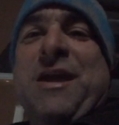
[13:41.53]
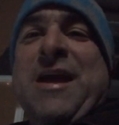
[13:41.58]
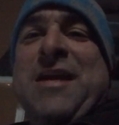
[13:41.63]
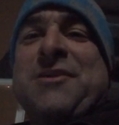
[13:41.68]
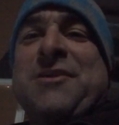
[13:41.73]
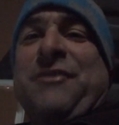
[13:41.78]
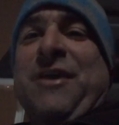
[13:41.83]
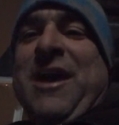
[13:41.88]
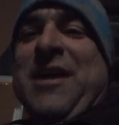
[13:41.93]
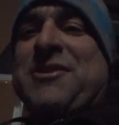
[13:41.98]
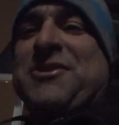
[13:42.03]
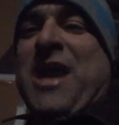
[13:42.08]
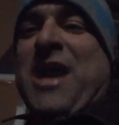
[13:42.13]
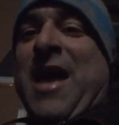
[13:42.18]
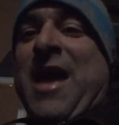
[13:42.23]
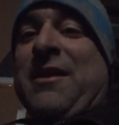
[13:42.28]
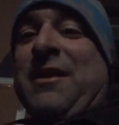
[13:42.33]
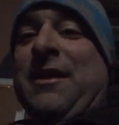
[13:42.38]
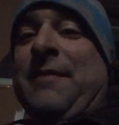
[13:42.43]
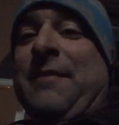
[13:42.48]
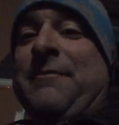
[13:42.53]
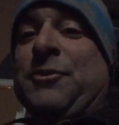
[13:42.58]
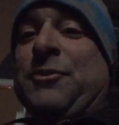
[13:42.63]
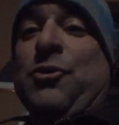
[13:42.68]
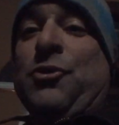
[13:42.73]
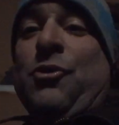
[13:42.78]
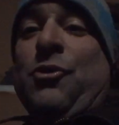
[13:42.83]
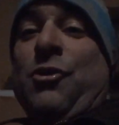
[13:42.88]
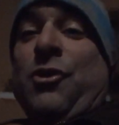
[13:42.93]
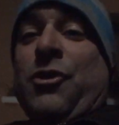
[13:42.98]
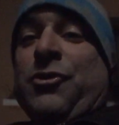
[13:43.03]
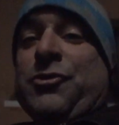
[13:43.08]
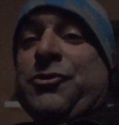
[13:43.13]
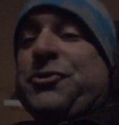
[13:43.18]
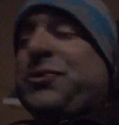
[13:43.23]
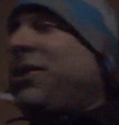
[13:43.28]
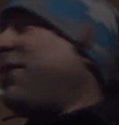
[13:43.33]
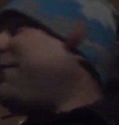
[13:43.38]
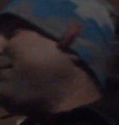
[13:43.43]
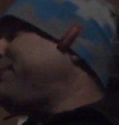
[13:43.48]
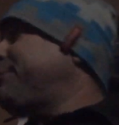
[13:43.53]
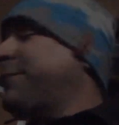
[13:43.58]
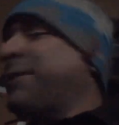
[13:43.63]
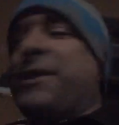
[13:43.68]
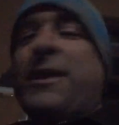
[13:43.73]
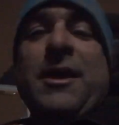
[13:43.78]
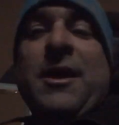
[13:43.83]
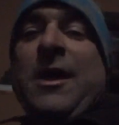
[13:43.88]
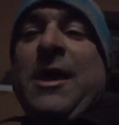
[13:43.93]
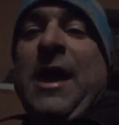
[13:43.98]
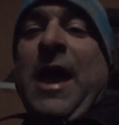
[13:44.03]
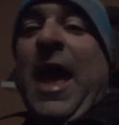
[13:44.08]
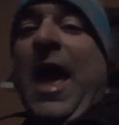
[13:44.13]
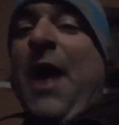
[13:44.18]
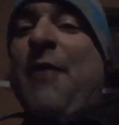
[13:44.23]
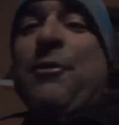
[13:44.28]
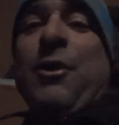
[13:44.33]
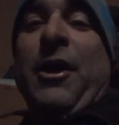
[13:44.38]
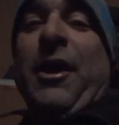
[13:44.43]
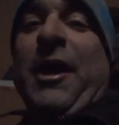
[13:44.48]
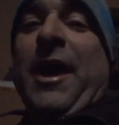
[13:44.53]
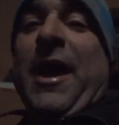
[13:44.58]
and I'm doing auto stuff, but hey, I work on everything.